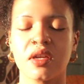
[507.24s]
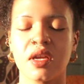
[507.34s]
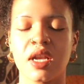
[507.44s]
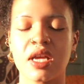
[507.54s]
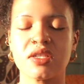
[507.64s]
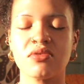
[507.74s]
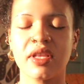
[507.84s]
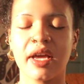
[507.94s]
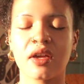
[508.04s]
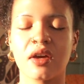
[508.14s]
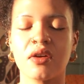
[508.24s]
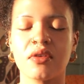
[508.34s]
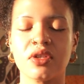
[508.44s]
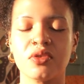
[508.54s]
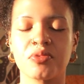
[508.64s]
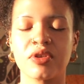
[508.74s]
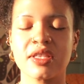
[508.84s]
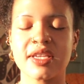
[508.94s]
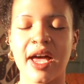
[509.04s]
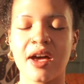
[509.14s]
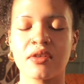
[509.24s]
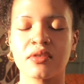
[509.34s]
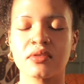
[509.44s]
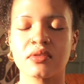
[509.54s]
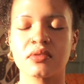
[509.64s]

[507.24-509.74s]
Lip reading: And as you let go and you breathed out,